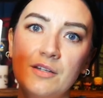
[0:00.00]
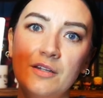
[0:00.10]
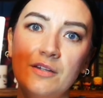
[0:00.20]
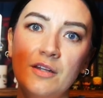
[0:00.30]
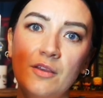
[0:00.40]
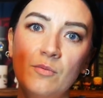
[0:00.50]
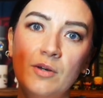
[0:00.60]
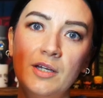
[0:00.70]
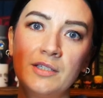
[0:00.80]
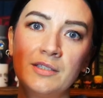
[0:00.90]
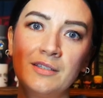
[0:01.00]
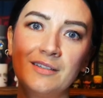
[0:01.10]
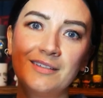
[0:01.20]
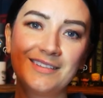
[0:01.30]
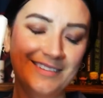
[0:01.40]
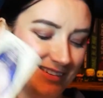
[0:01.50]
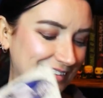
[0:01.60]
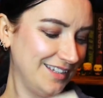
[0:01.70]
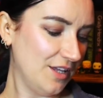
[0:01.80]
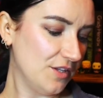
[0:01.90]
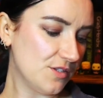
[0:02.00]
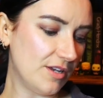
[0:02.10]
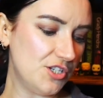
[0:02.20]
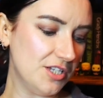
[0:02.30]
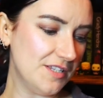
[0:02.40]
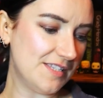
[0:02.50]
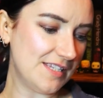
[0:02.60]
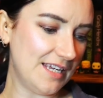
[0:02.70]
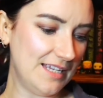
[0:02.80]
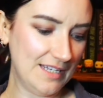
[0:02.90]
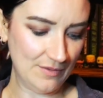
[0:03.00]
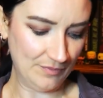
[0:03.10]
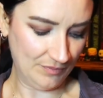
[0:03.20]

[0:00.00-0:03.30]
Another one. So as you can see,